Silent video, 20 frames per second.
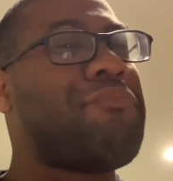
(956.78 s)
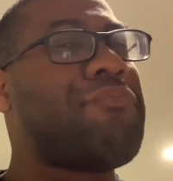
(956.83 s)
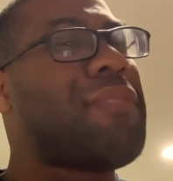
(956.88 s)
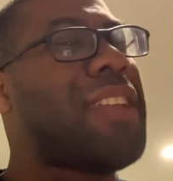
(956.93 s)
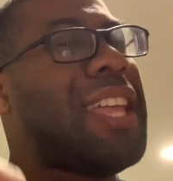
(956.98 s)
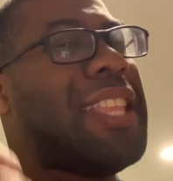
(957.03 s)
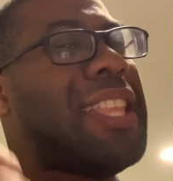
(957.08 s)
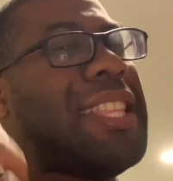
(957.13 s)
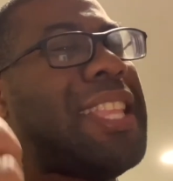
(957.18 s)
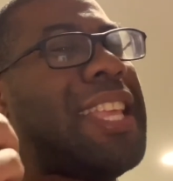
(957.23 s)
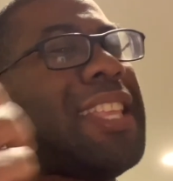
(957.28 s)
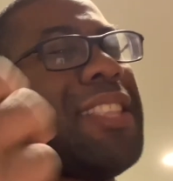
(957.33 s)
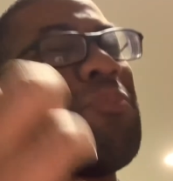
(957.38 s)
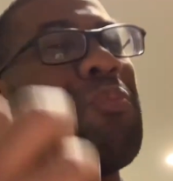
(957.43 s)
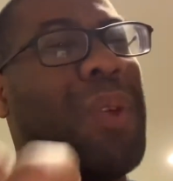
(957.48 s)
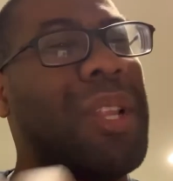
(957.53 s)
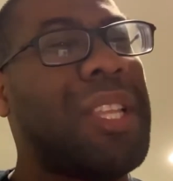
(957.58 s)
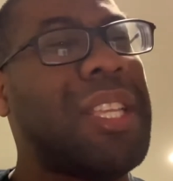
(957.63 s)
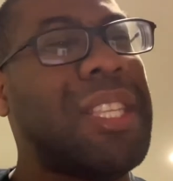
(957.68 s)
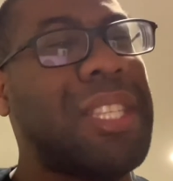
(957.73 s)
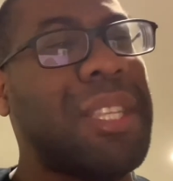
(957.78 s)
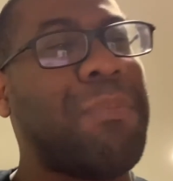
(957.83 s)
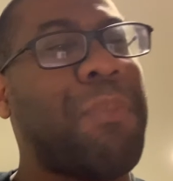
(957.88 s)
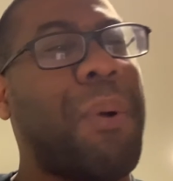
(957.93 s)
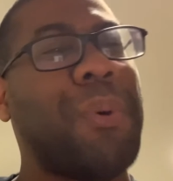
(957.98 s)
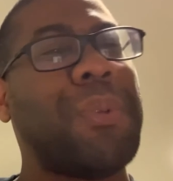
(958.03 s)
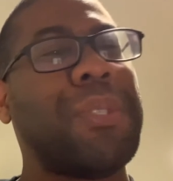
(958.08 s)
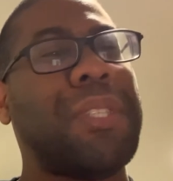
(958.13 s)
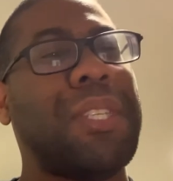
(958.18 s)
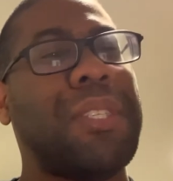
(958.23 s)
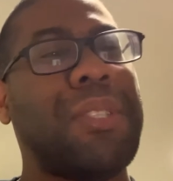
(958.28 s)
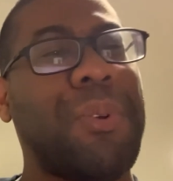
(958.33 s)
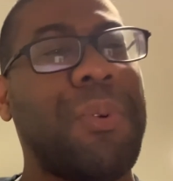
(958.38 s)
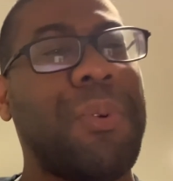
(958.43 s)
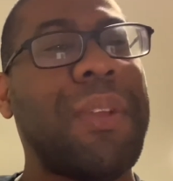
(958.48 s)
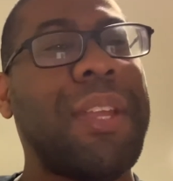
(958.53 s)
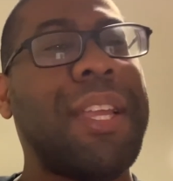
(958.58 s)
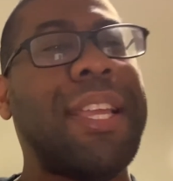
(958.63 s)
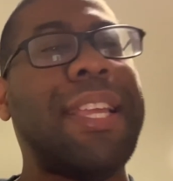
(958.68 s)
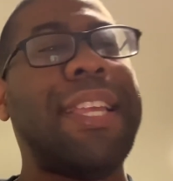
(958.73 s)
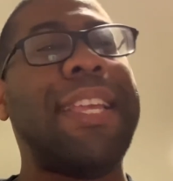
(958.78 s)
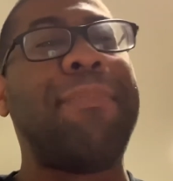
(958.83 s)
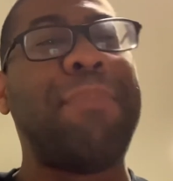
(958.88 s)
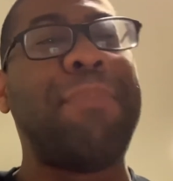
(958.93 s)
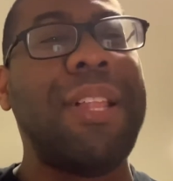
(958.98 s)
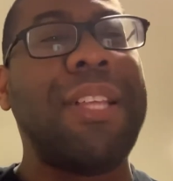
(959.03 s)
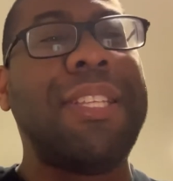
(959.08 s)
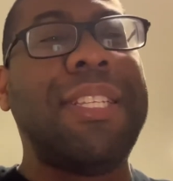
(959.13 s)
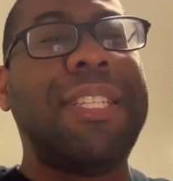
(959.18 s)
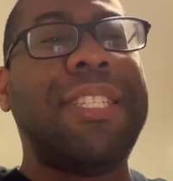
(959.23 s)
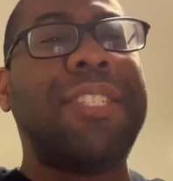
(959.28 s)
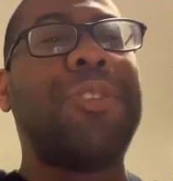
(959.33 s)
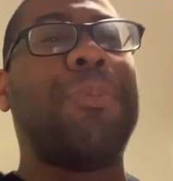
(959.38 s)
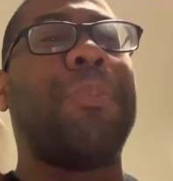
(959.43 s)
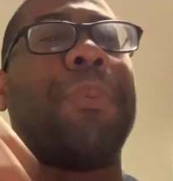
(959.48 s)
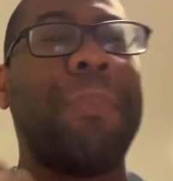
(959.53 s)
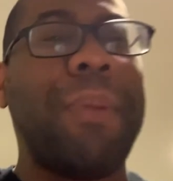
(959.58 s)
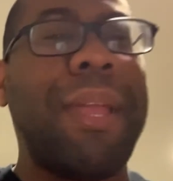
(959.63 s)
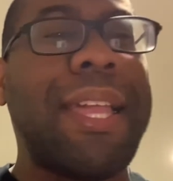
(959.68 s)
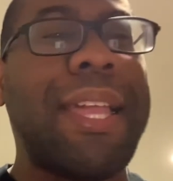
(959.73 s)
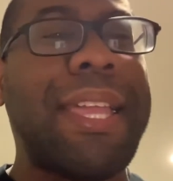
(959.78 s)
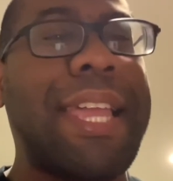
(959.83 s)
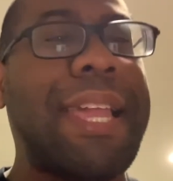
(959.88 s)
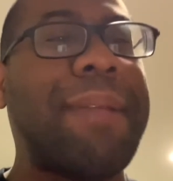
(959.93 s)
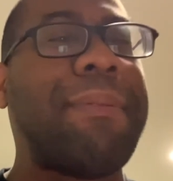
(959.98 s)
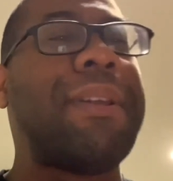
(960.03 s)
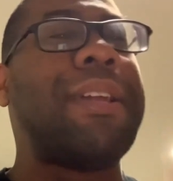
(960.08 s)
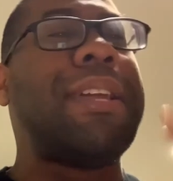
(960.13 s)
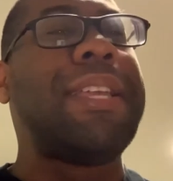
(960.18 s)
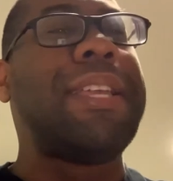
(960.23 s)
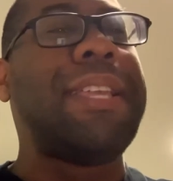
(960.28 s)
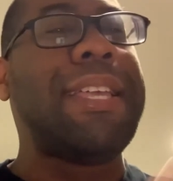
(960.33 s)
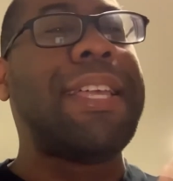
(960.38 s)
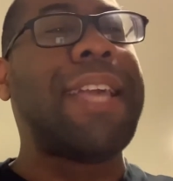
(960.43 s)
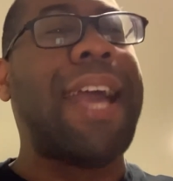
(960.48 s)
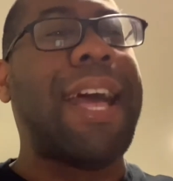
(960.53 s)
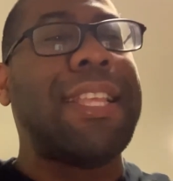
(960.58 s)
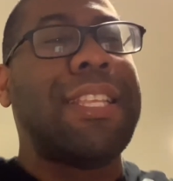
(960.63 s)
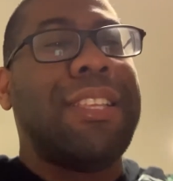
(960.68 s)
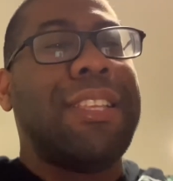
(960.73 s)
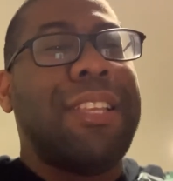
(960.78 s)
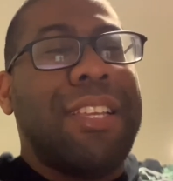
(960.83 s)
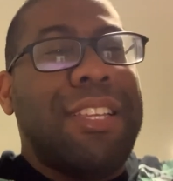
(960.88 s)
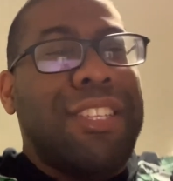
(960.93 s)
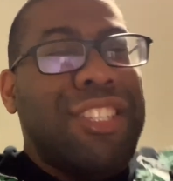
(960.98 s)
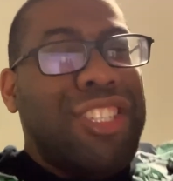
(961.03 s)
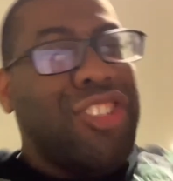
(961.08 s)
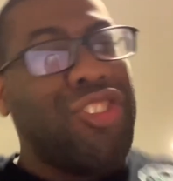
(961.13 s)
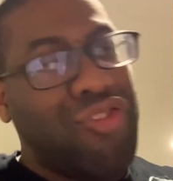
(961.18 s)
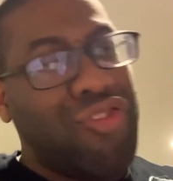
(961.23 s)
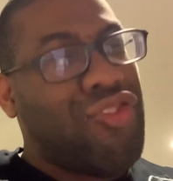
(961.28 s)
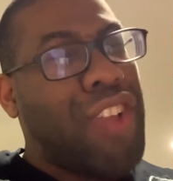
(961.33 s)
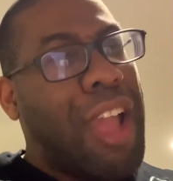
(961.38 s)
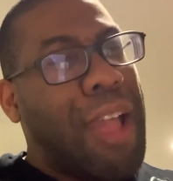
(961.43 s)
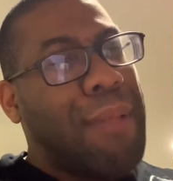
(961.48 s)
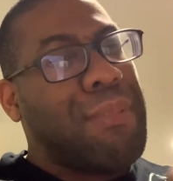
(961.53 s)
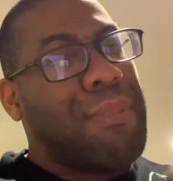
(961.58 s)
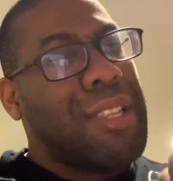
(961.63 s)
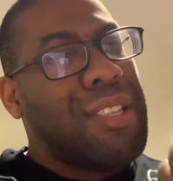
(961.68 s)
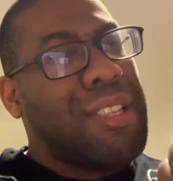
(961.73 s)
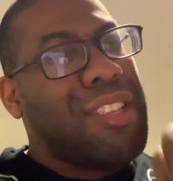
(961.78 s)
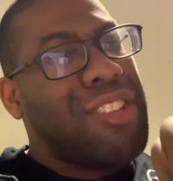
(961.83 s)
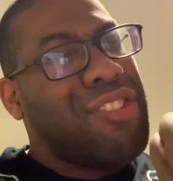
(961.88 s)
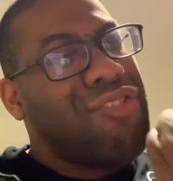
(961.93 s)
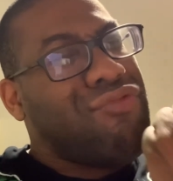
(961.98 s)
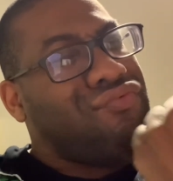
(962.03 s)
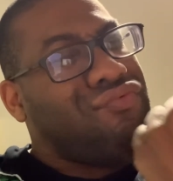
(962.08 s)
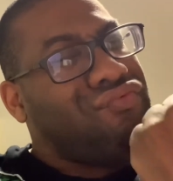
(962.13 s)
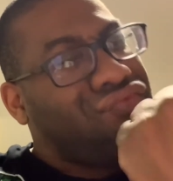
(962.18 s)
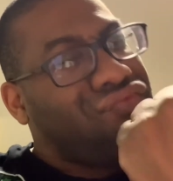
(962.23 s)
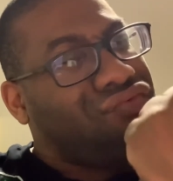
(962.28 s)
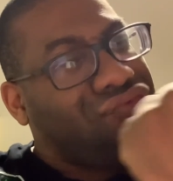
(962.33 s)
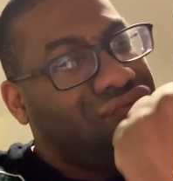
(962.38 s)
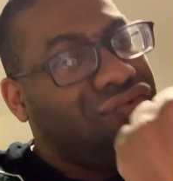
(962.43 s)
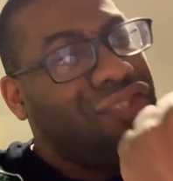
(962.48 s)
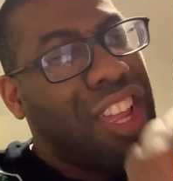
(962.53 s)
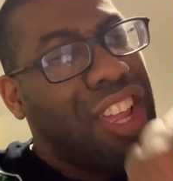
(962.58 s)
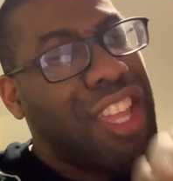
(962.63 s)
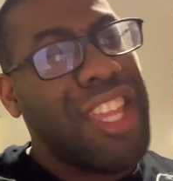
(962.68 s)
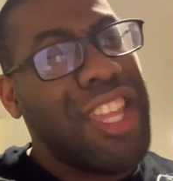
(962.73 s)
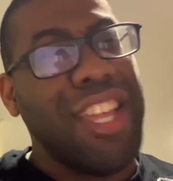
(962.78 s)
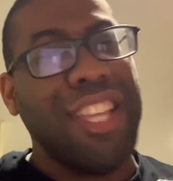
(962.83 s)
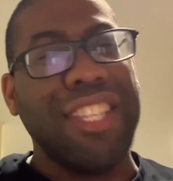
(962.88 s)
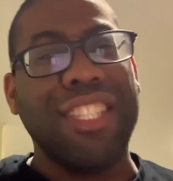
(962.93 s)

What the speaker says: and did what he's supposed to do. He put on his Superman cape. He grabbed his right here and